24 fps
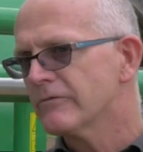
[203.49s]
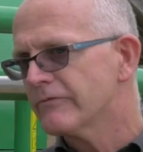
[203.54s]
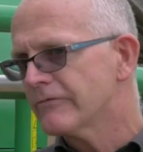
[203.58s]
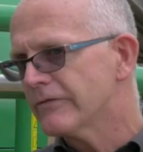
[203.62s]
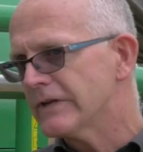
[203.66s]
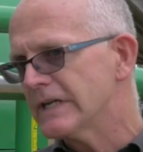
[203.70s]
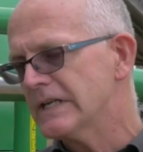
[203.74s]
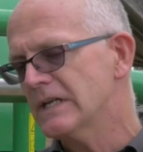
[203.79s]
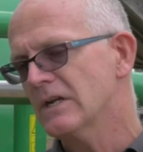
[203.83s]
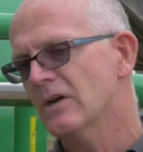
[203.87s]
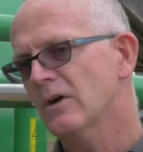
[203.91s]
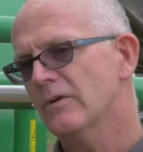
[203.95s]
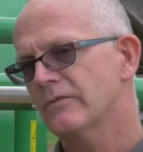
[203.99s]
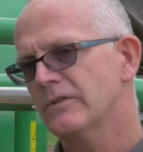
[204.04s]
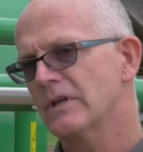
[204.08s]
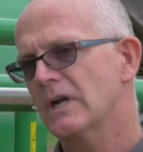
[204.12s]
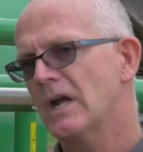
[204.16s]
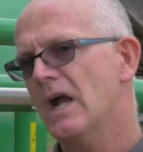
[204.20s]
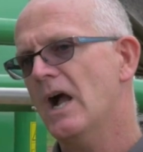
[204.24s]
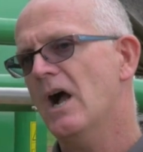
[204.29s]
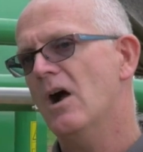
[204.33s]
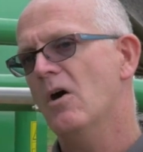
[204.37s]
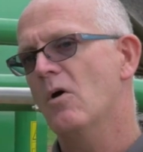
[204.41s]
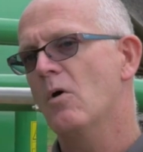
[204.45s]
feeding of the
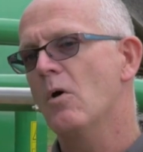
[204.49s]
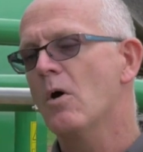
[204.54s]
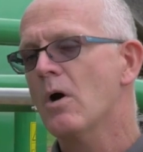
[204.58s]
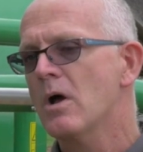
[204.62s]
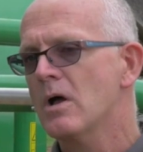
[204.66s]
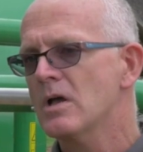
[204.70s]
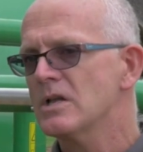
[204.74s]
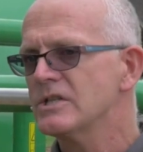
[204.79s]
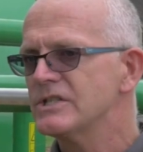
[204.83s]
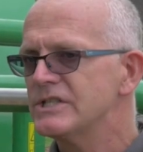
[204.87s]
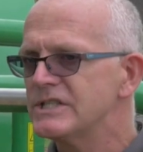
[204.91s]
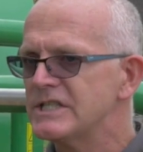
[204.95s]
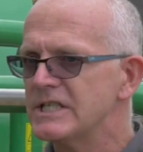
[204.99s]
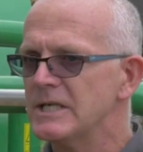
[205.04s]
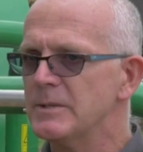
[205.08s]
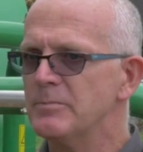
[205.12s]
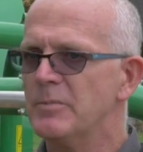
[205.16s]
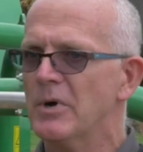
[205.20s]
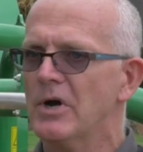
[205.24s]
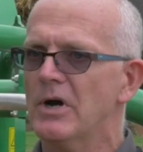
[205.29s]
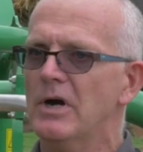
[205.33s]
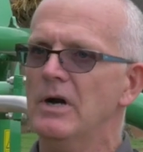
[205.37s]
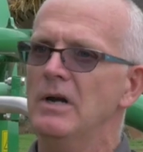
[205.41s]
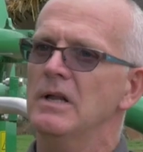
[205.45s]
cow
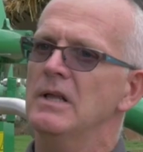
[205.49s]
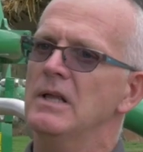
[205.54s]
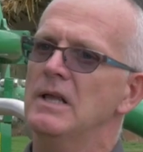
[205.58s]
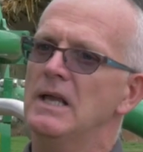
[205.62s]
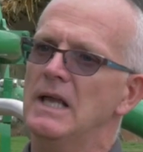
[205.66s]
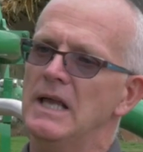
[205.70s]
cheaper,